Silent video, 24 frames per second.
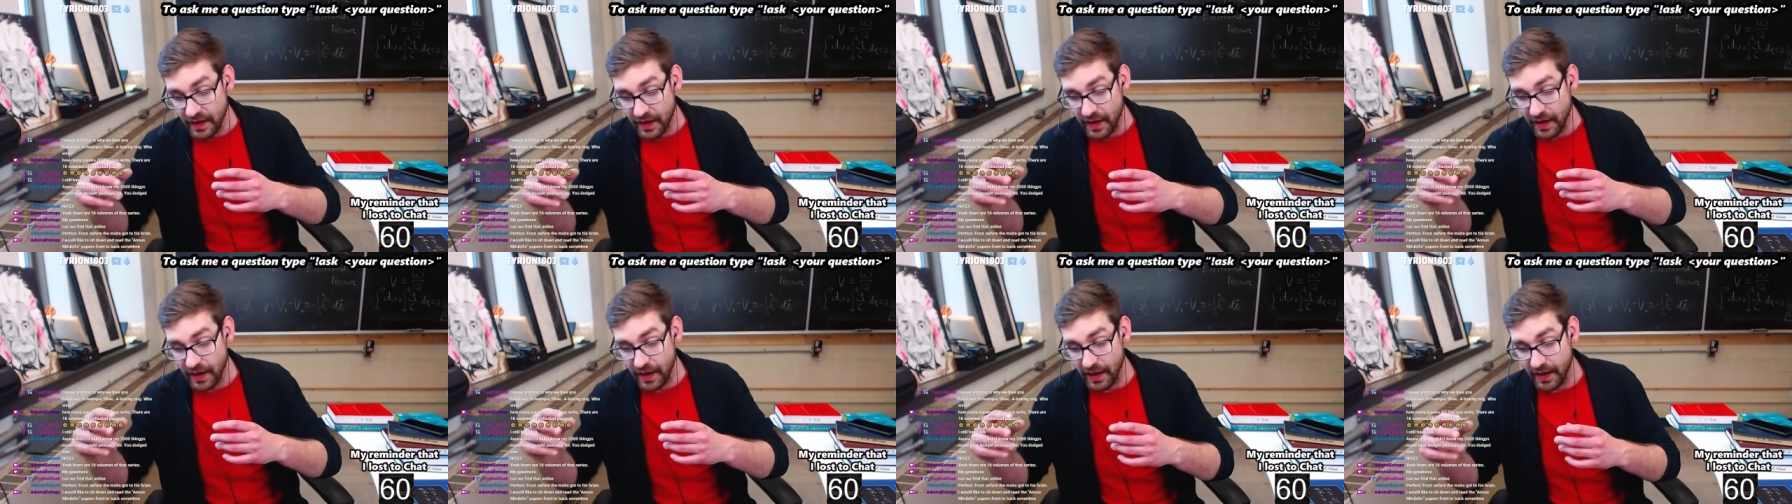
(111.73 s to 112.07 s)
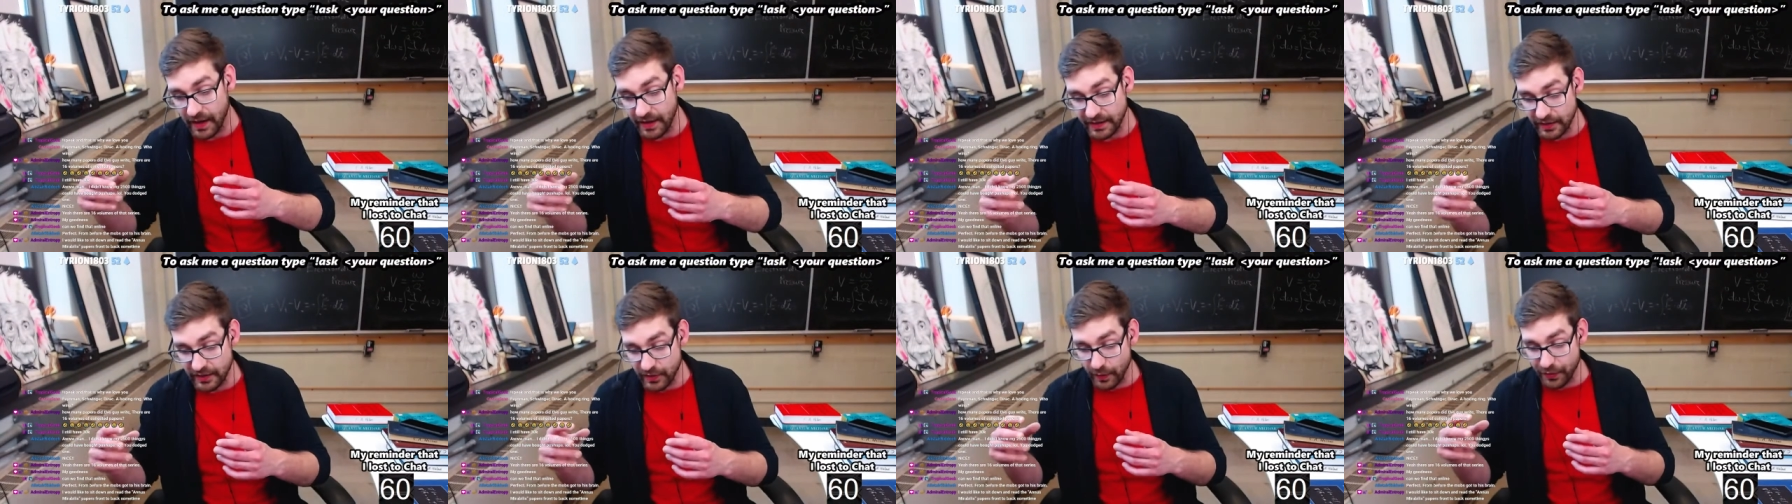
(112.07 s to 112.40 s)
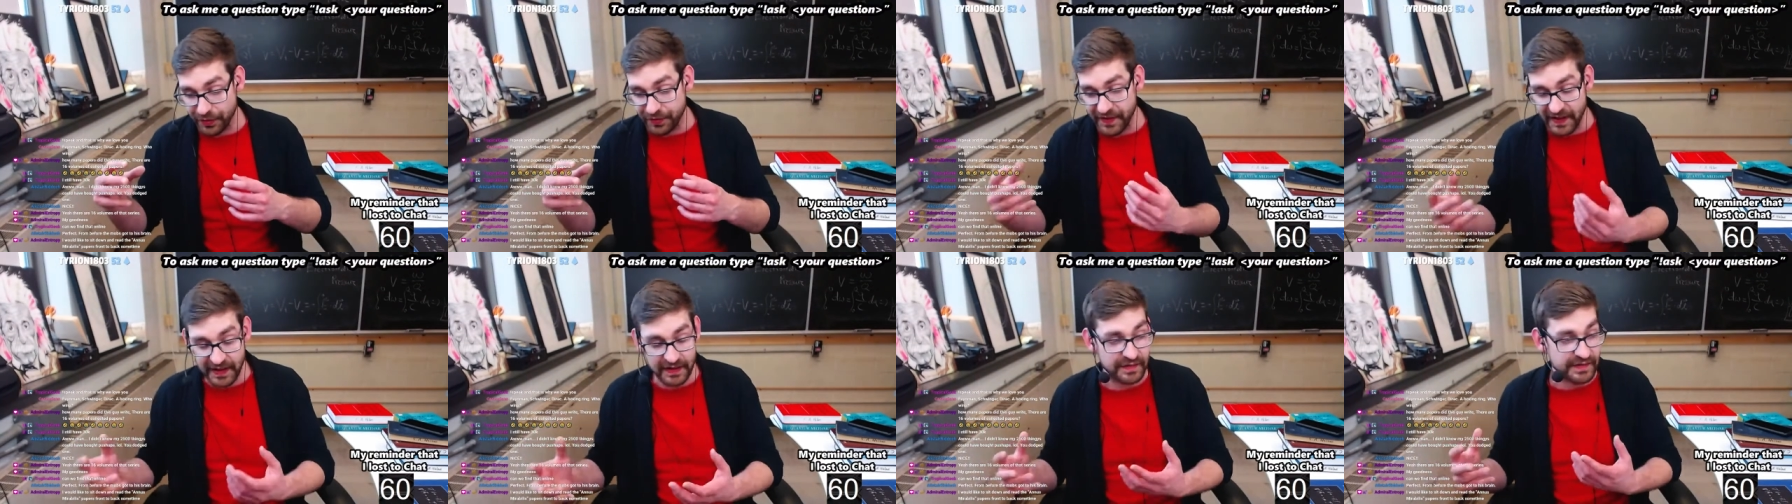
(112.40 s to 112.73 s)
uh, you know,
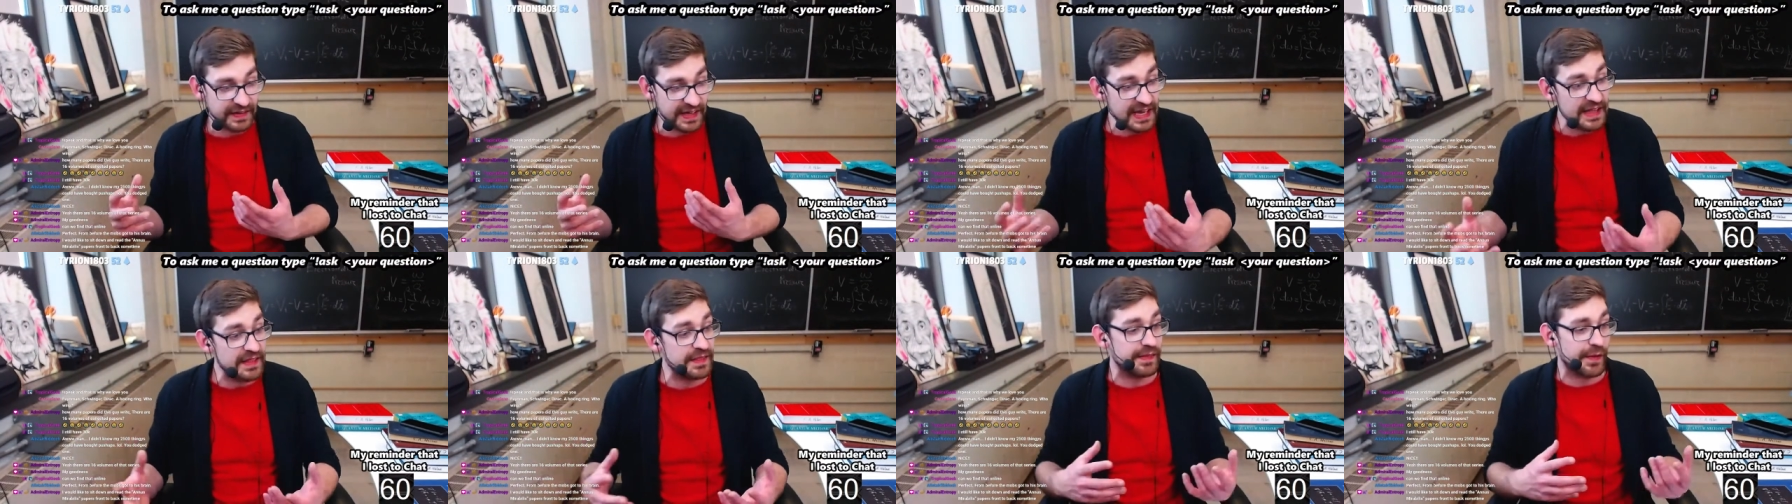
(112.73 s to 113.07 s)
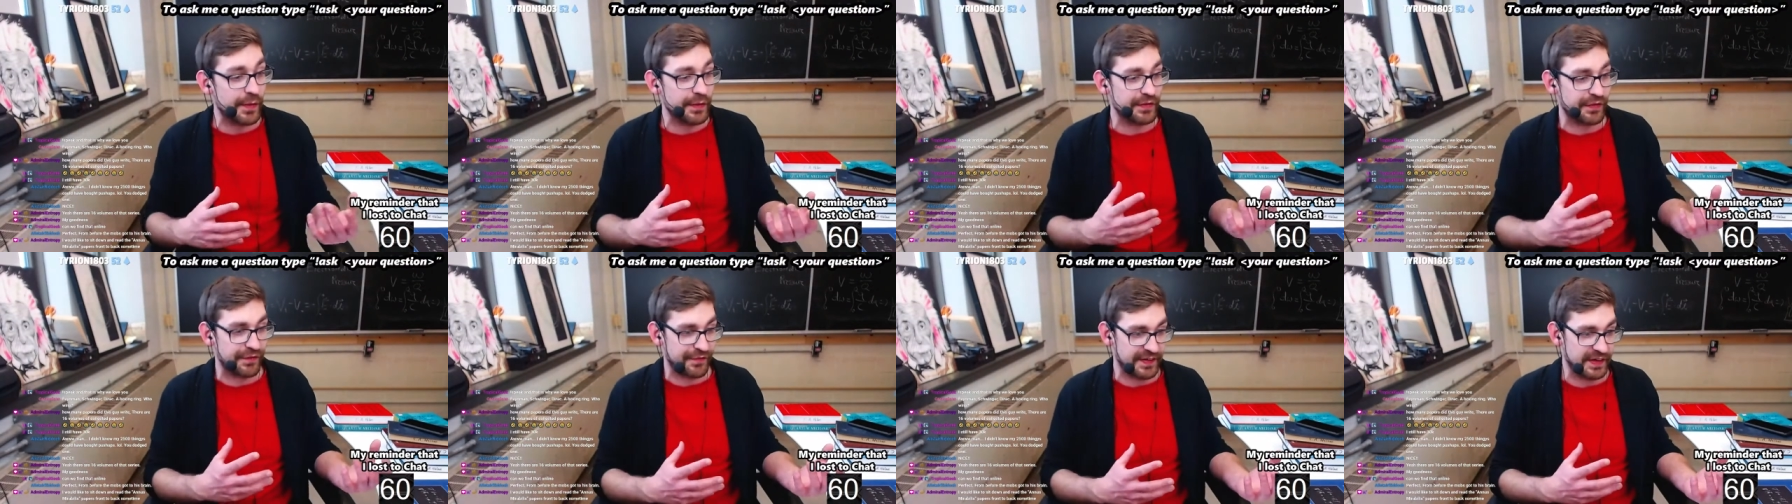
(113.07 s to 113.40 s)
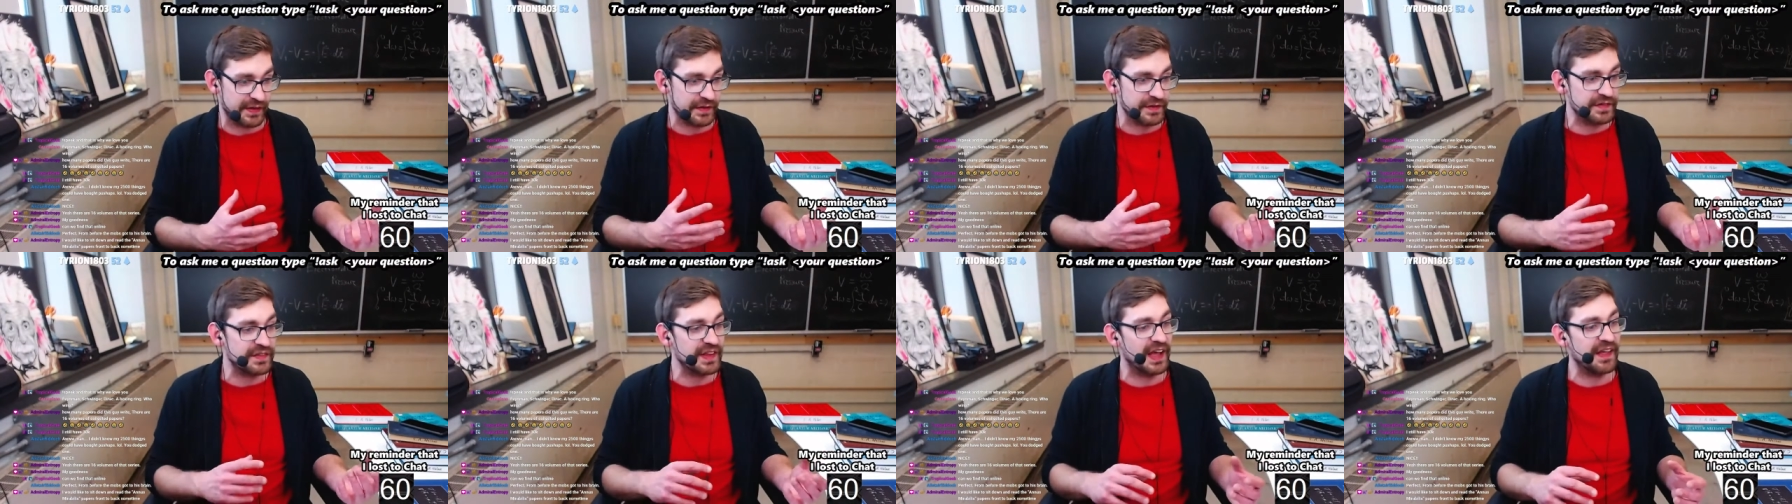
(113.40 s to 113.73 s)
things in those
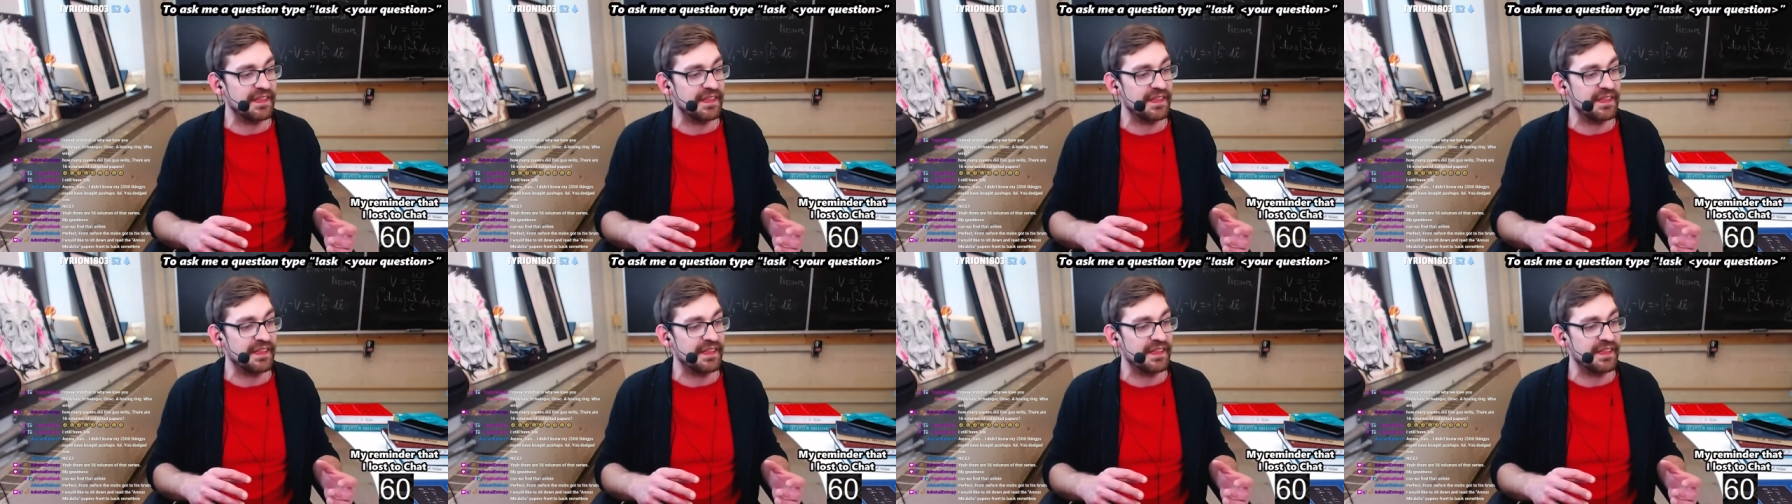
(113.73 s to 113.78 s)
fields,